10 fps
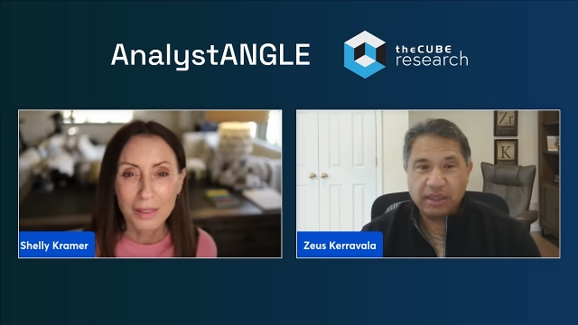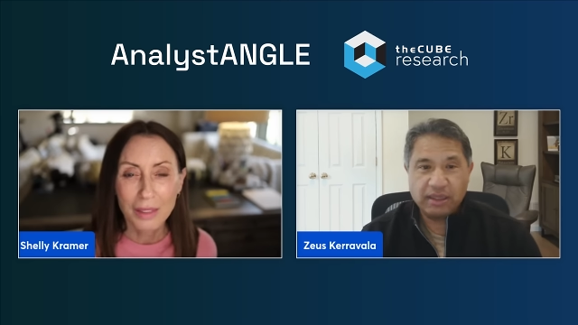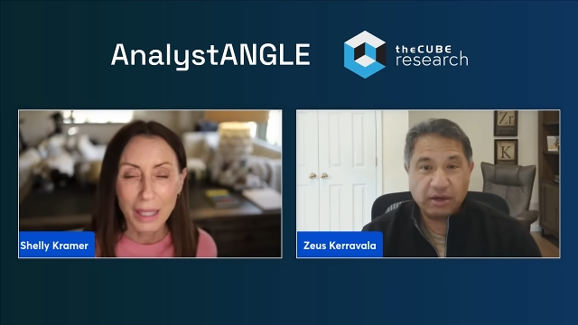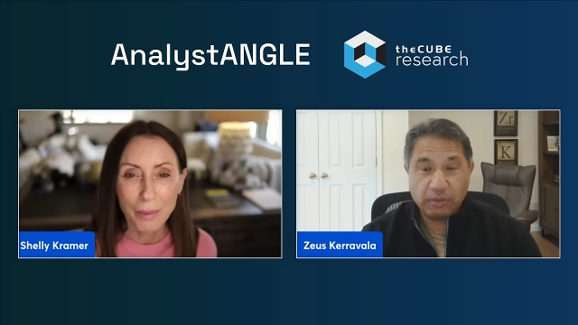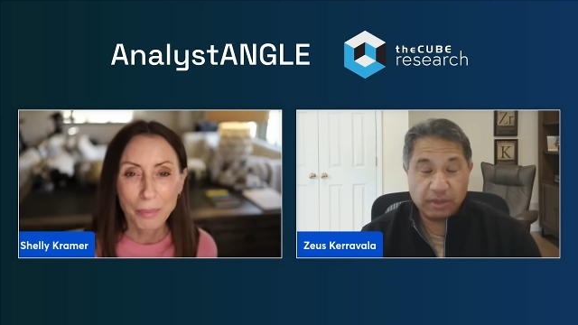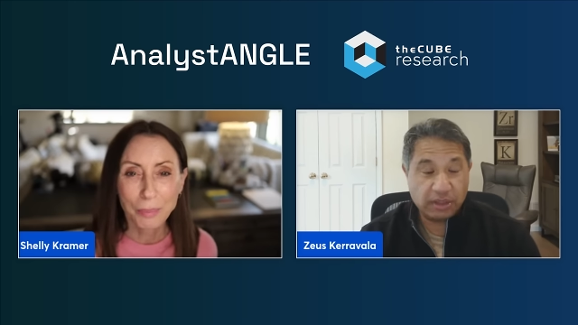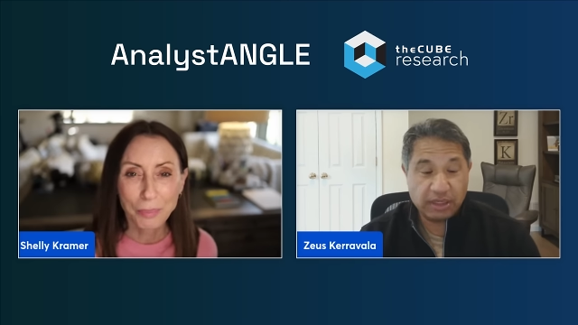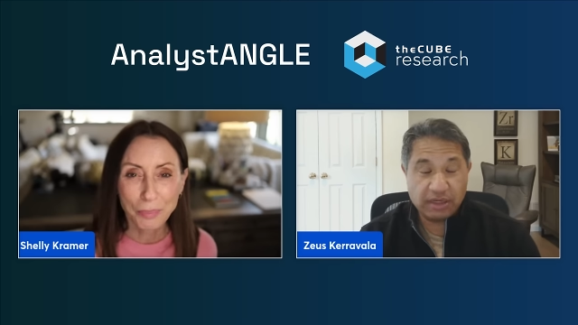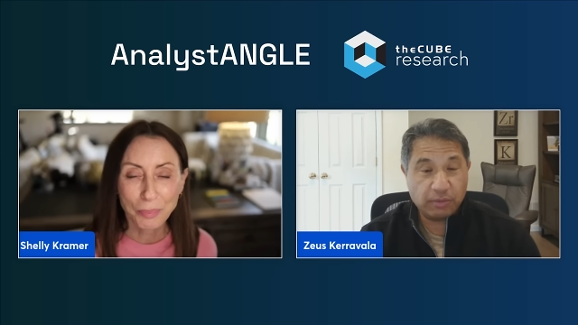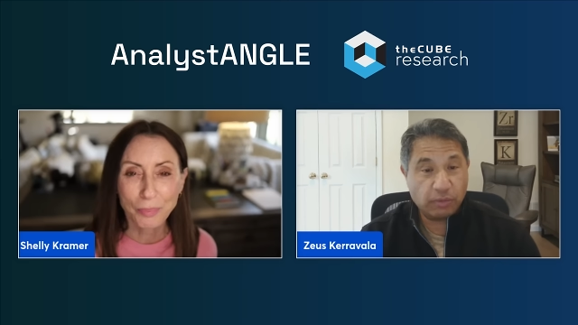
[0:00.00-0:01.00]
Speaker 1: You know, when you
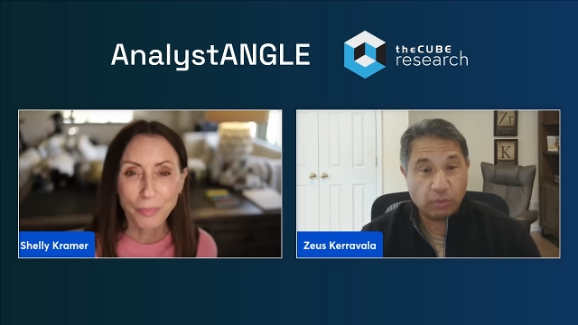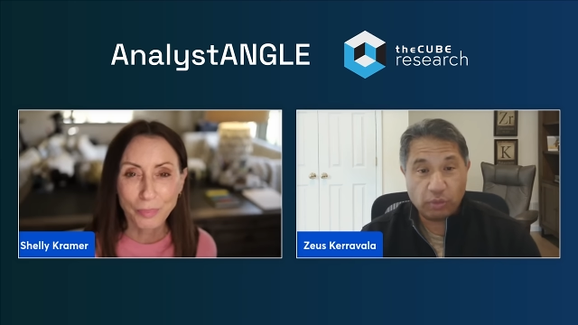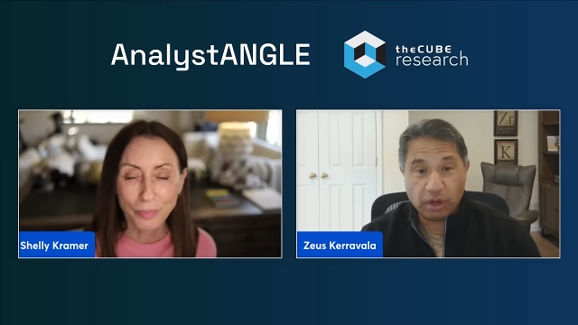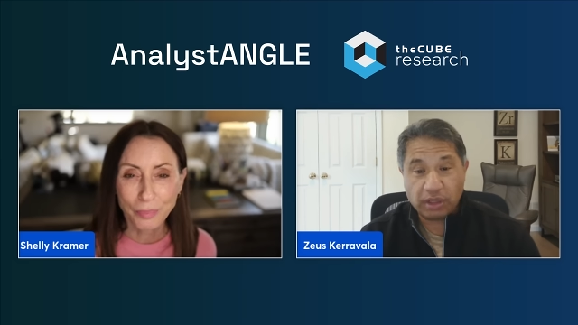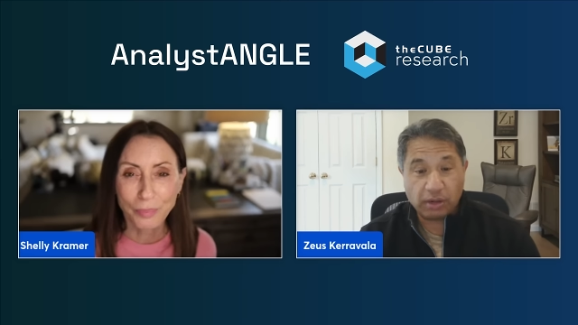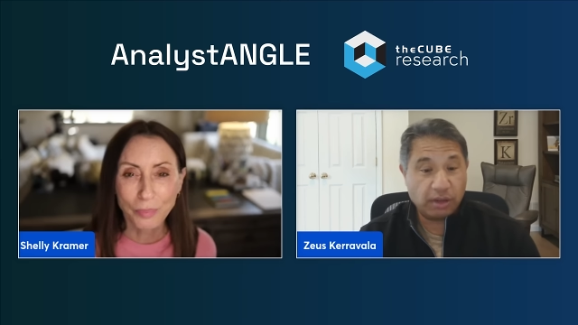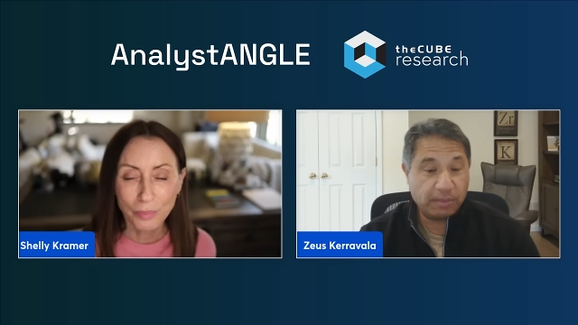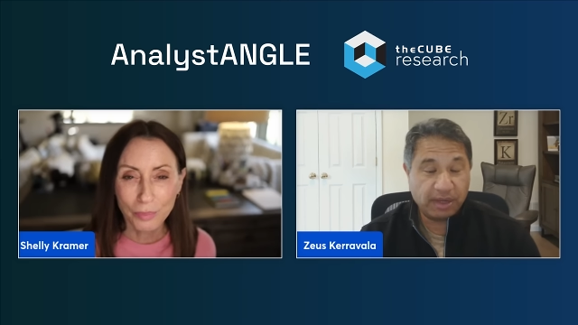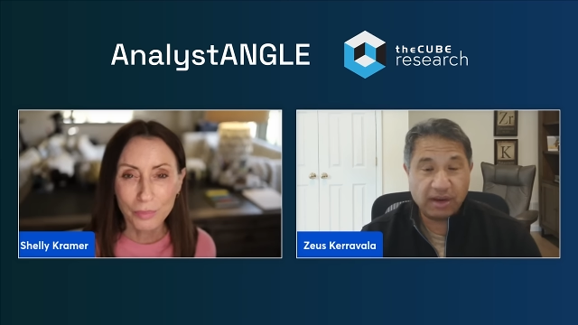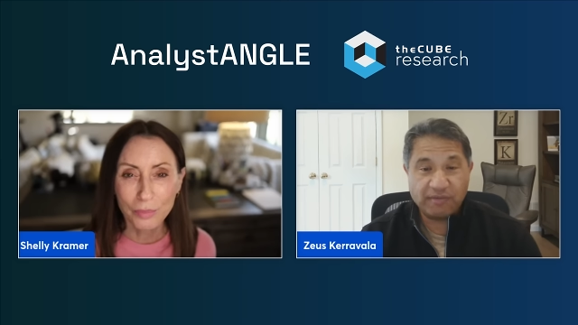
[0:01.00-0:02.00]
need it to work, all the
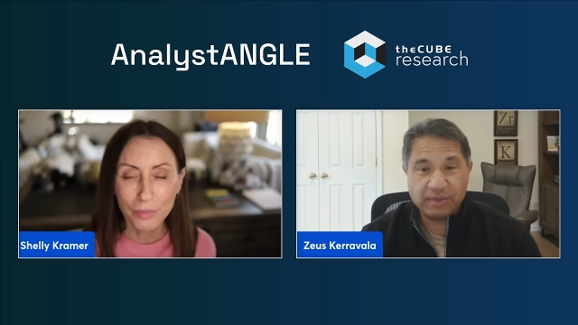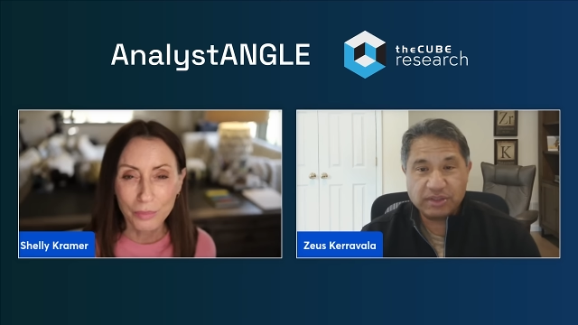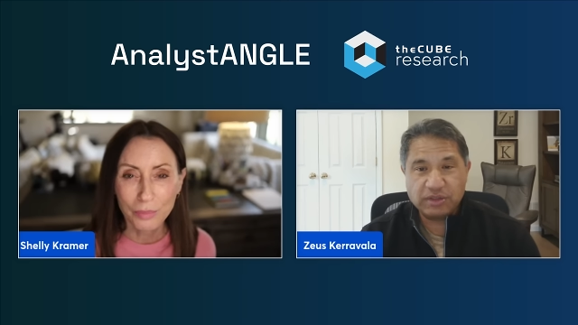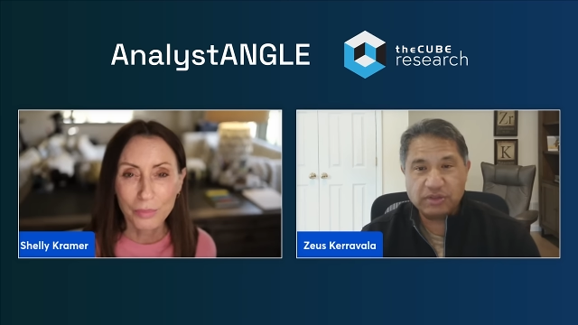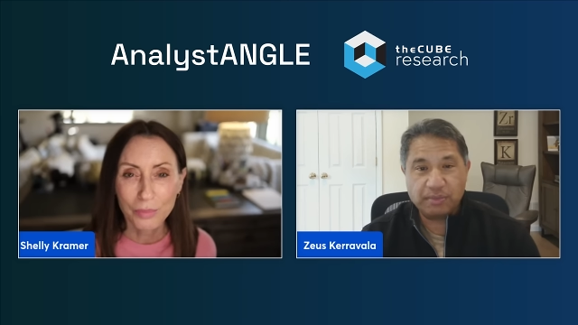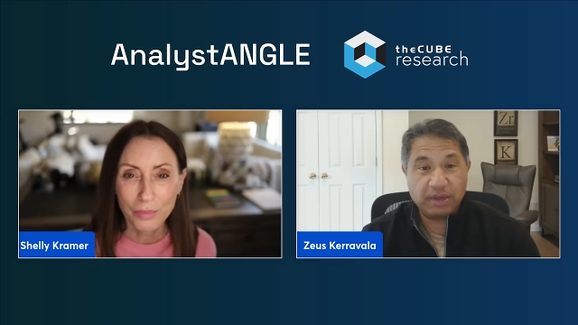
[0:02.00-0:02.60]
big governments use it,